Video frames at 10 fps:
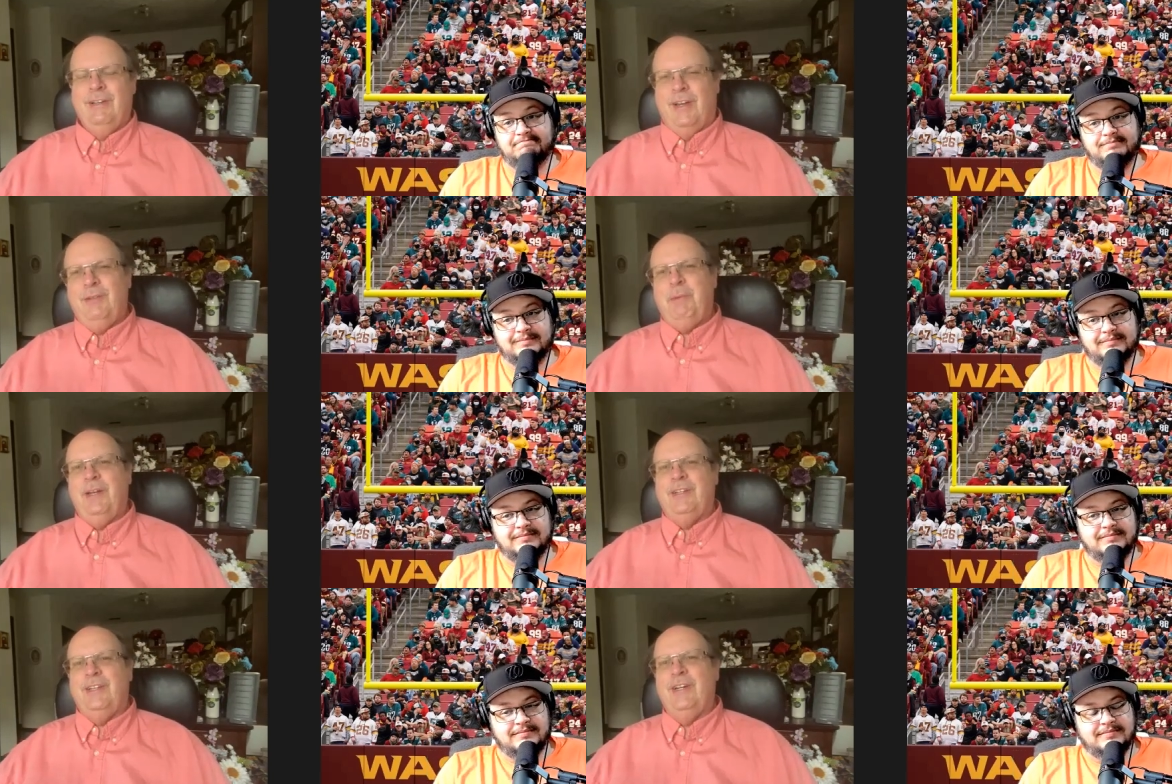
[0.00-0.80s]
Speaker 1: They spent
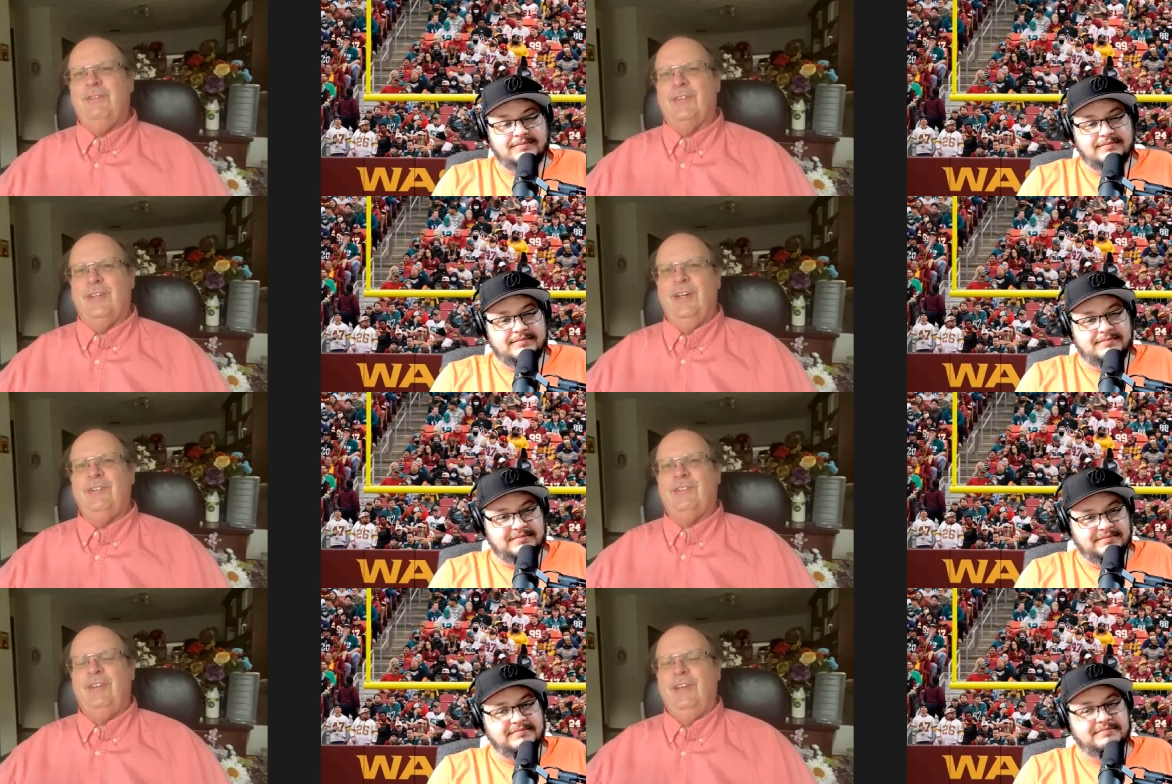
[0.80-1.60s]
a year for
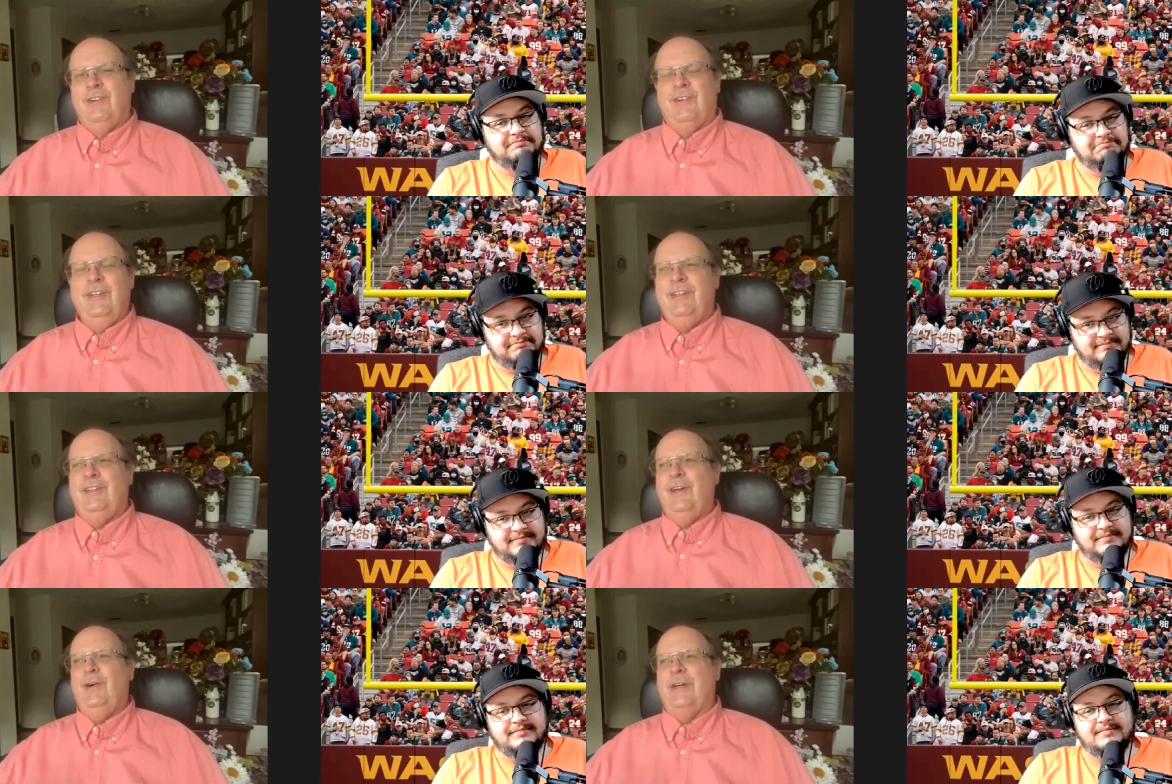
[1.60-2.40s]
this. What are you
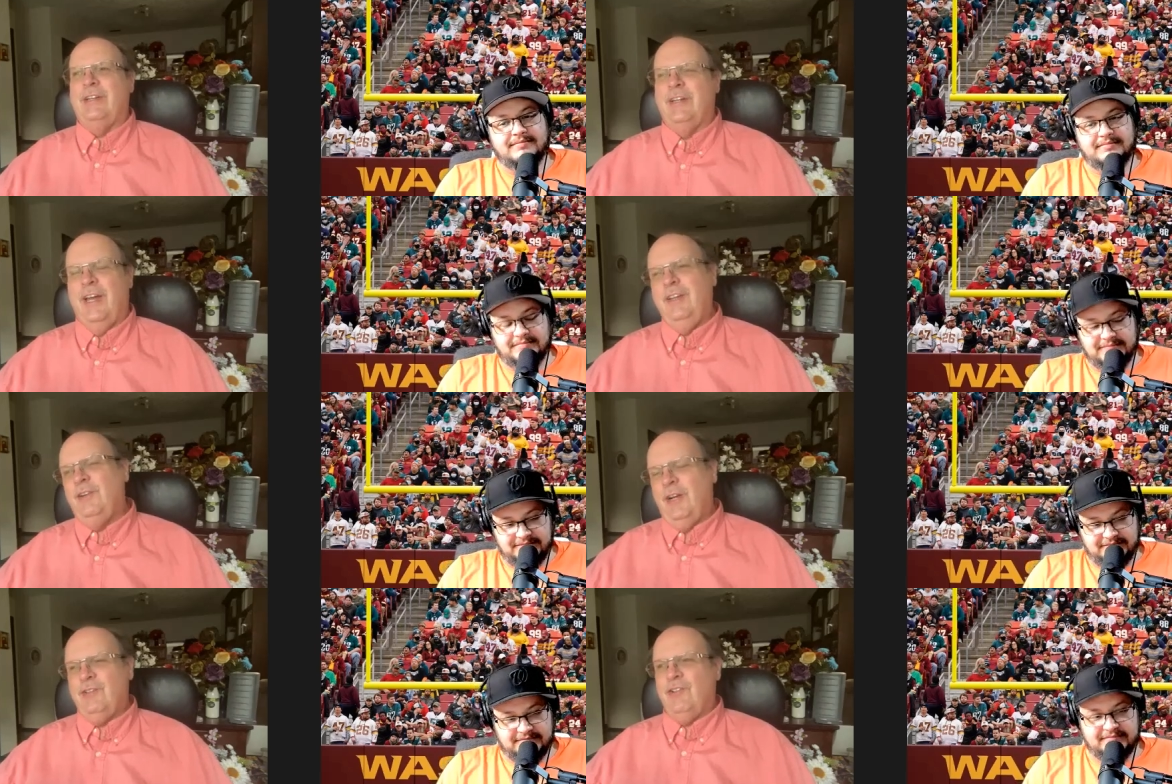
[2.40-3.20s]
doing? And then the
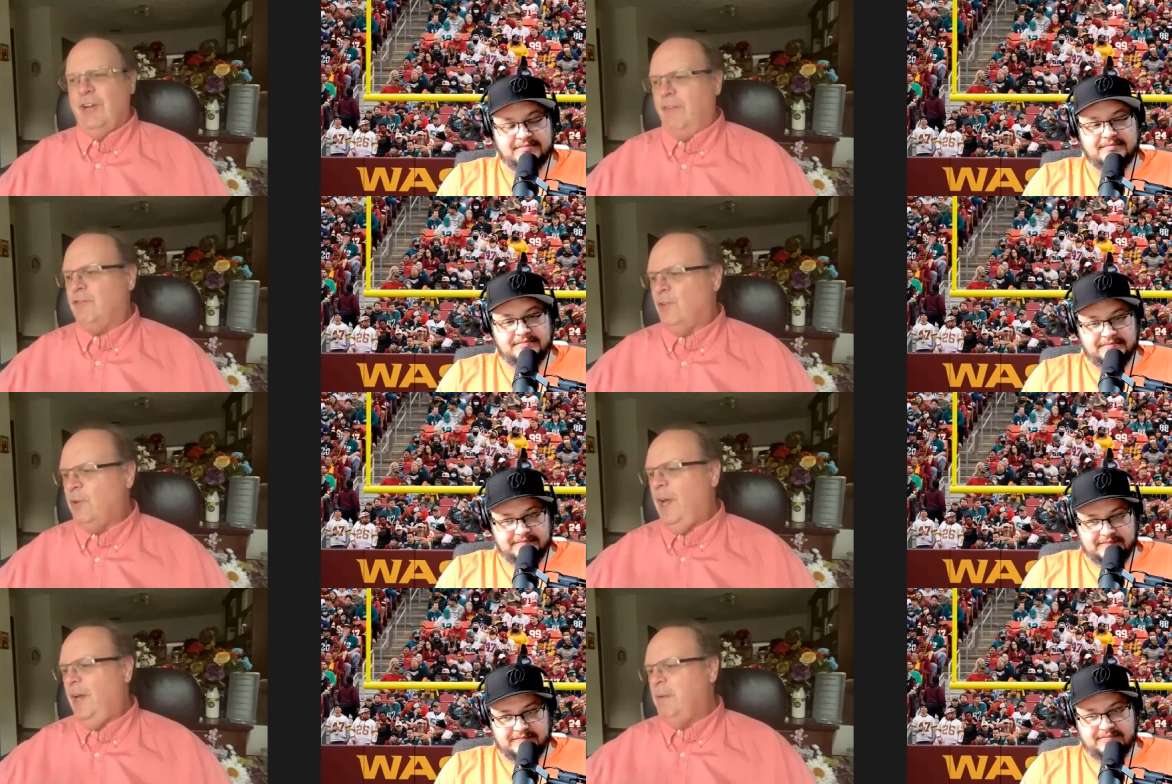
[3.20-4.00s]
rest of the draft was
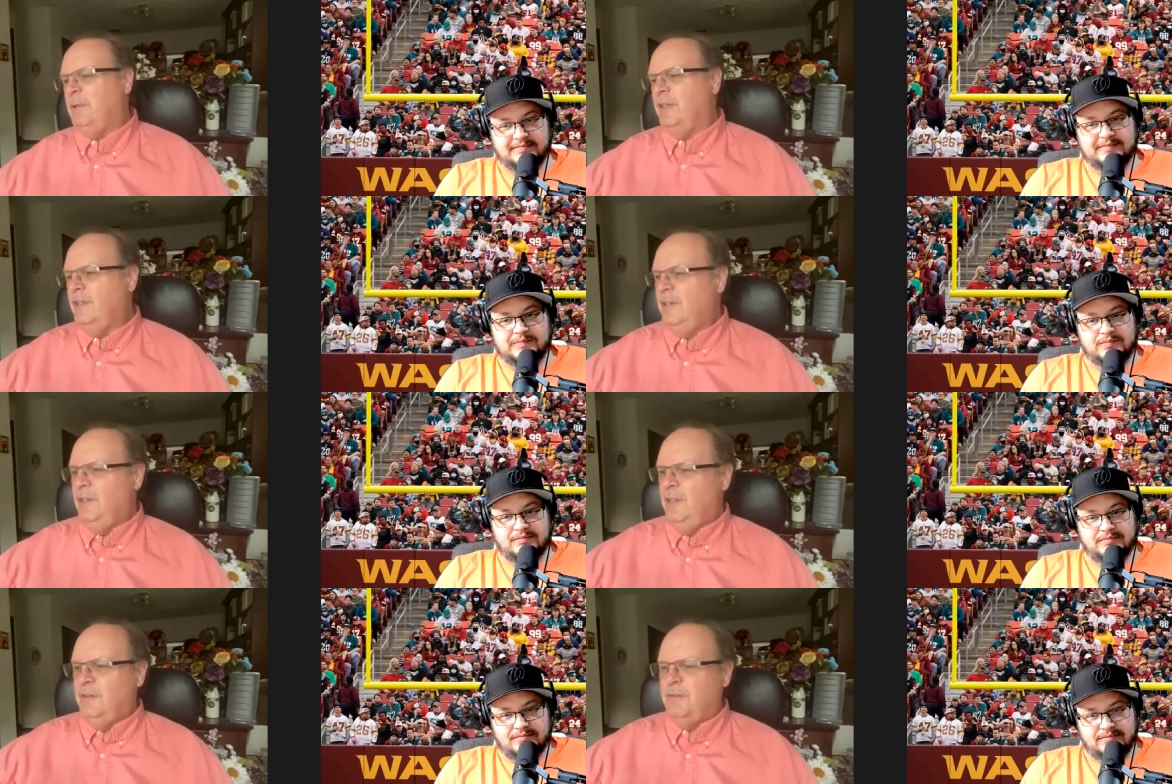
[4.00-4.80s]
okay, but
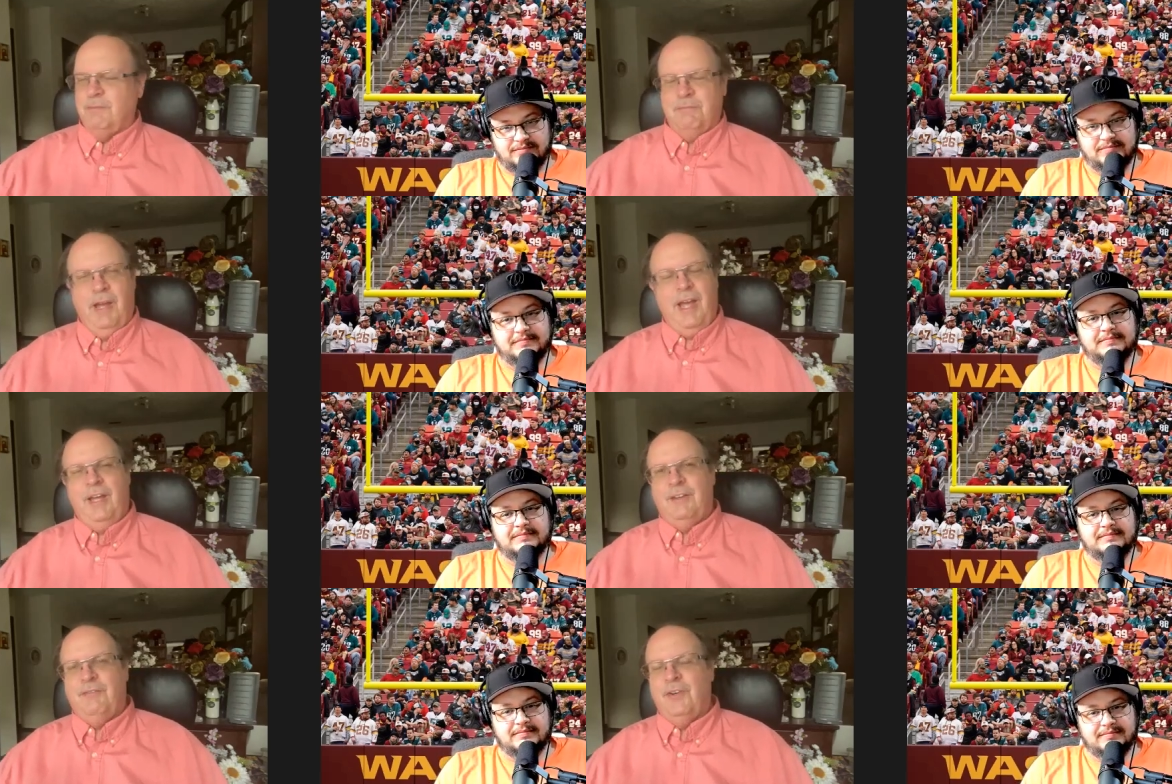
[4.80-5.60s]

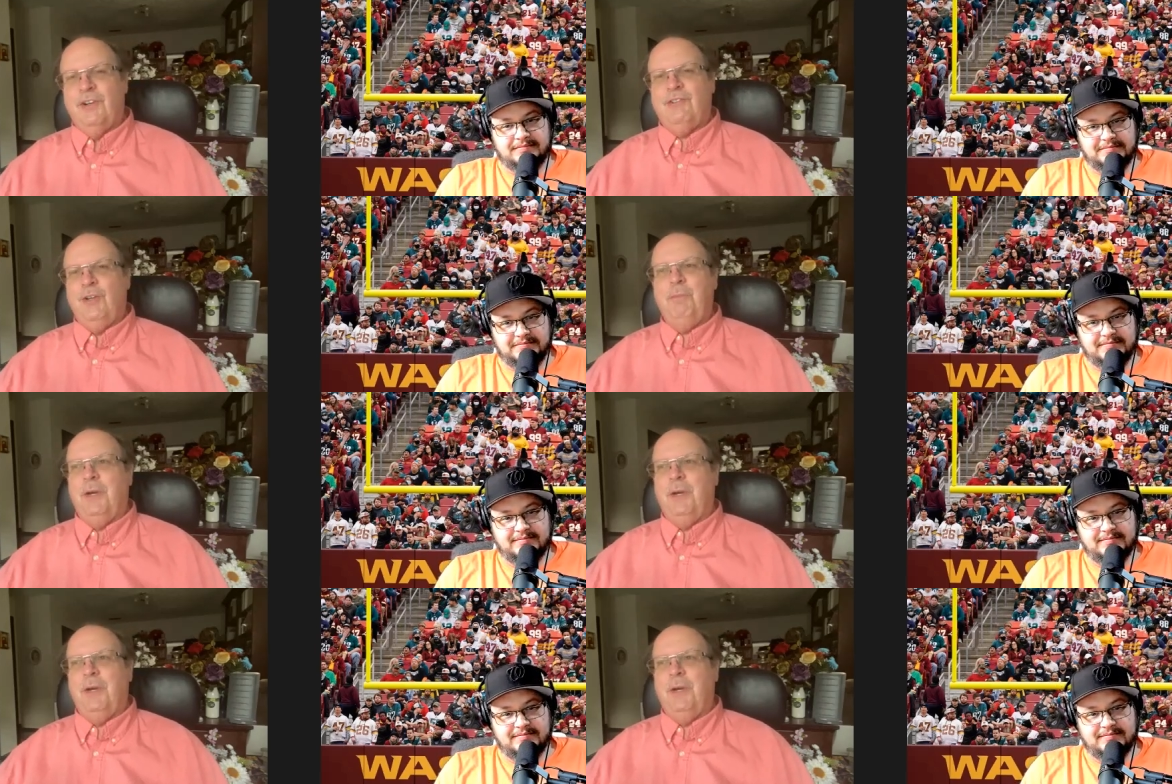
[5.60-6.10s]
man, the first two